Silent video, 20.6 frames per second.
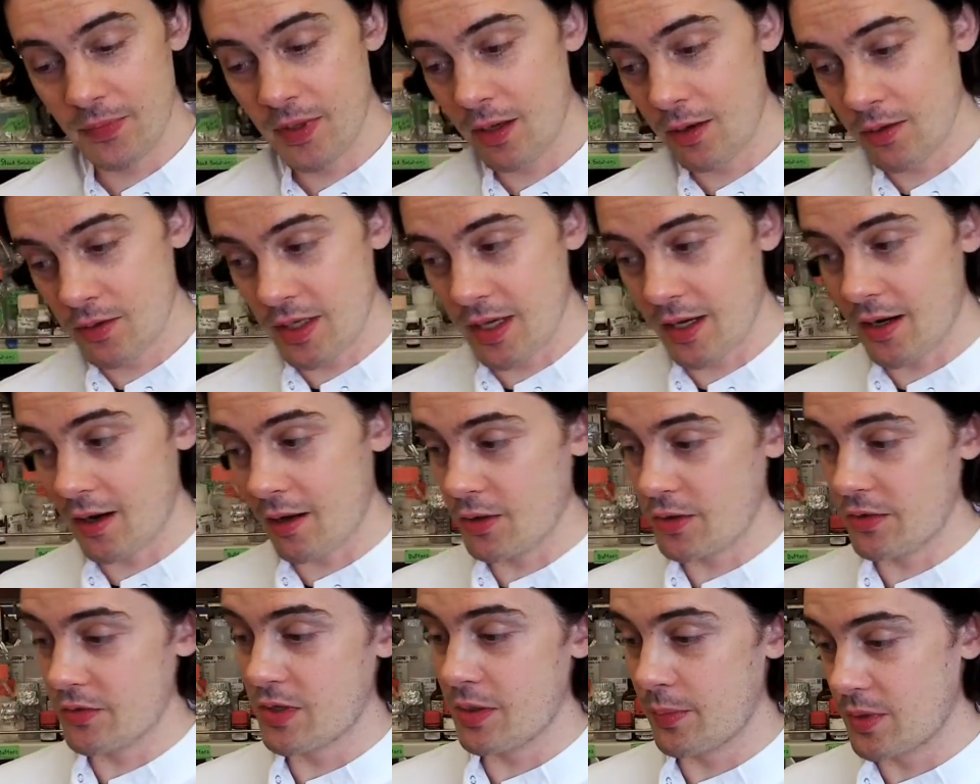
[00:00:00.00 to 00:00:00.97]
here's the
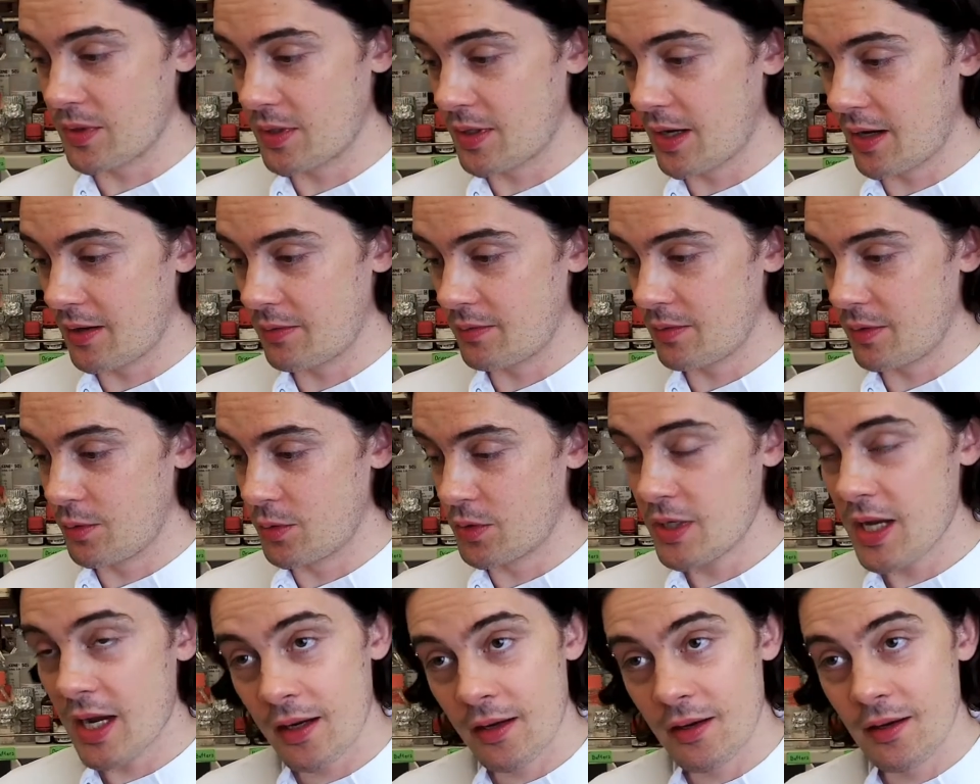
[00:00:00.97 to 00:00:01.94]
ecology of someone's gut who's
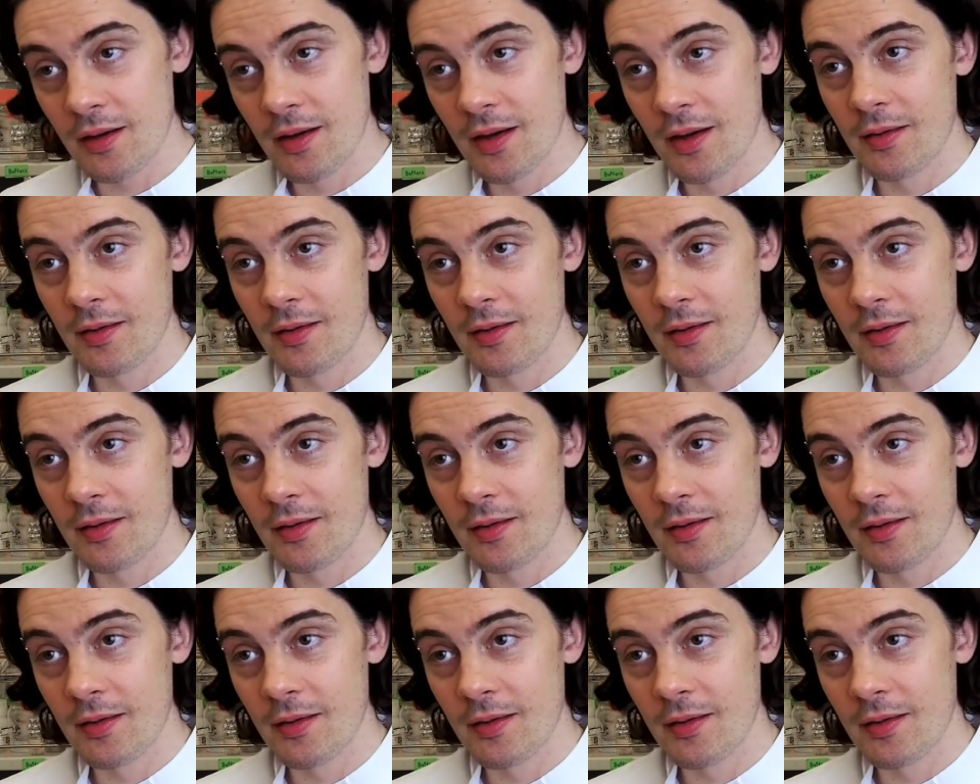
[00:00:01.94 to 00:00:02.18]
sick.